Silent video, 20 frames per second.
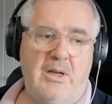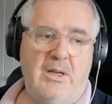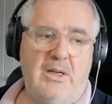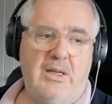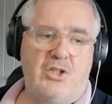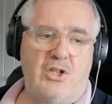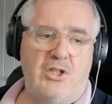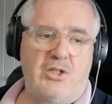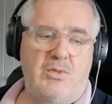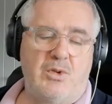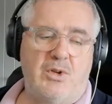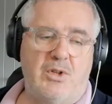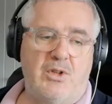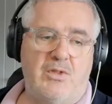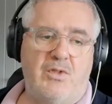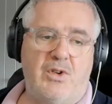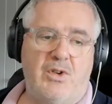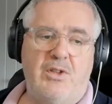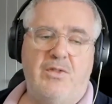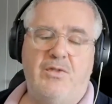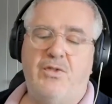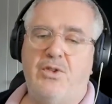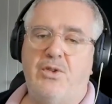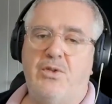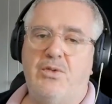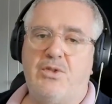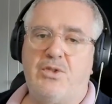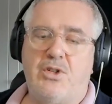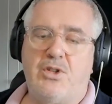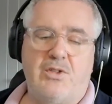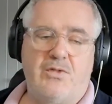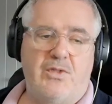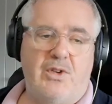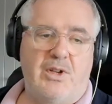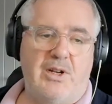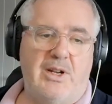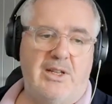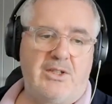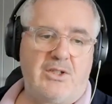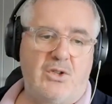Gene is also one of the very few
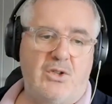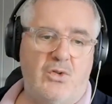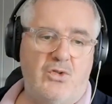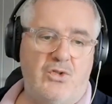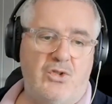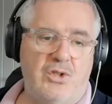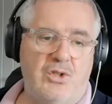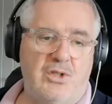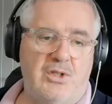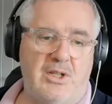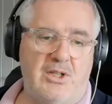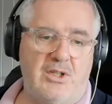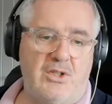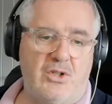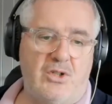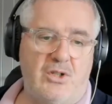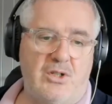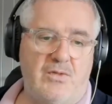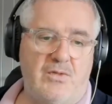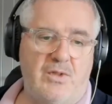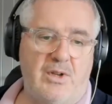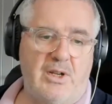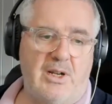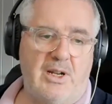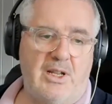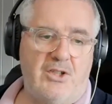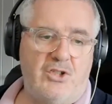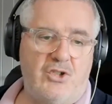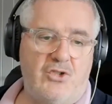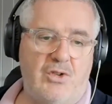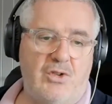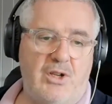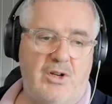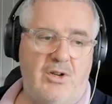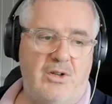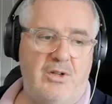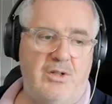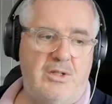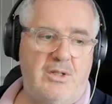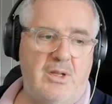certified LeSS coaches and certified LeSS
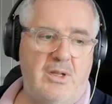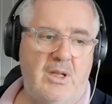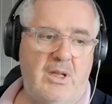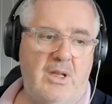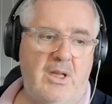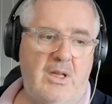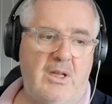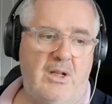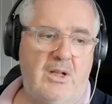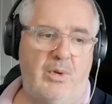trainers